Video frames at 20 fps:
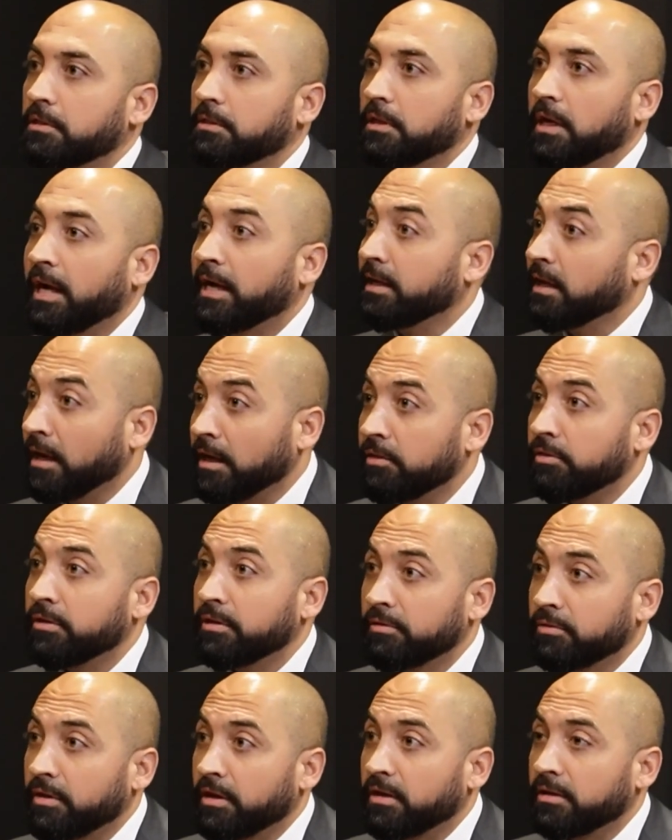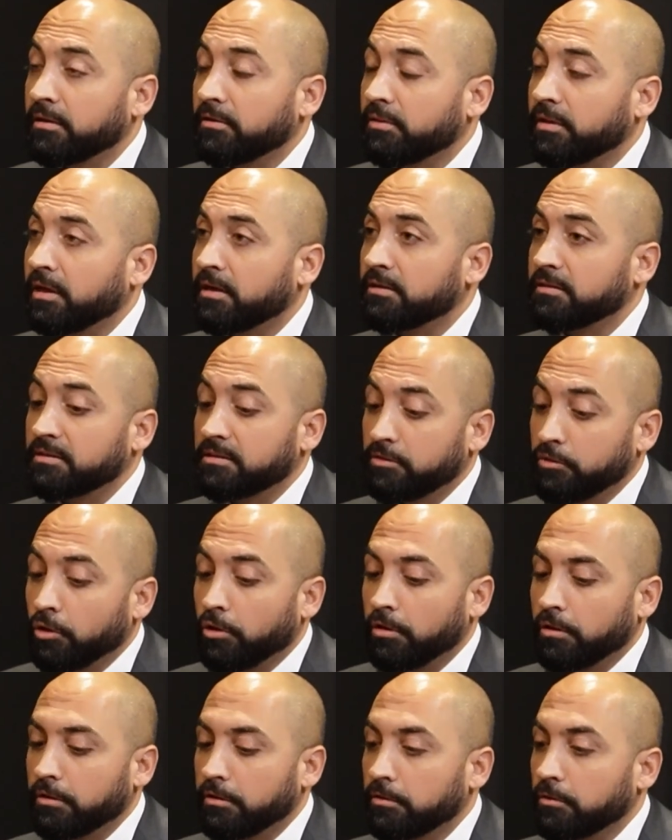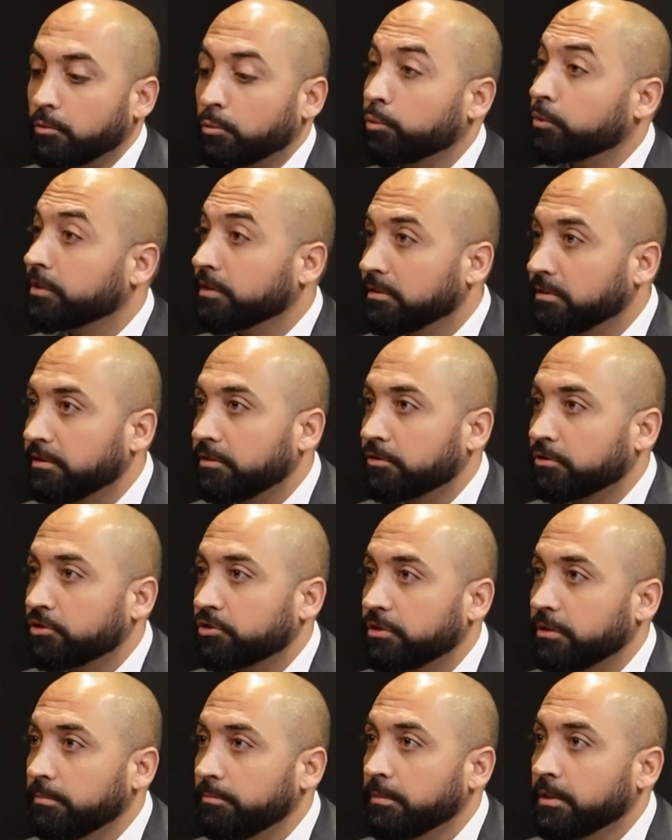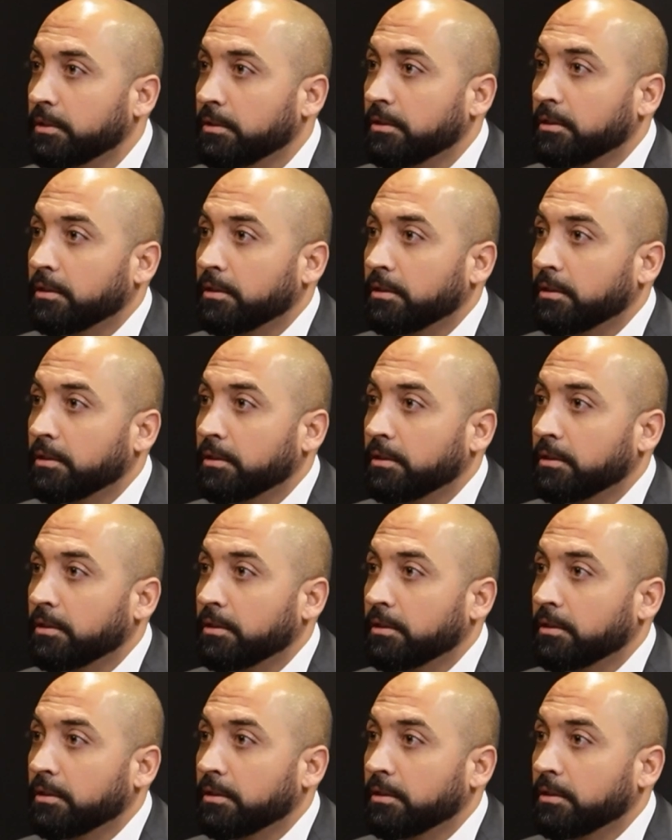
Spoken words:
Yeah. I think that is not real leadership.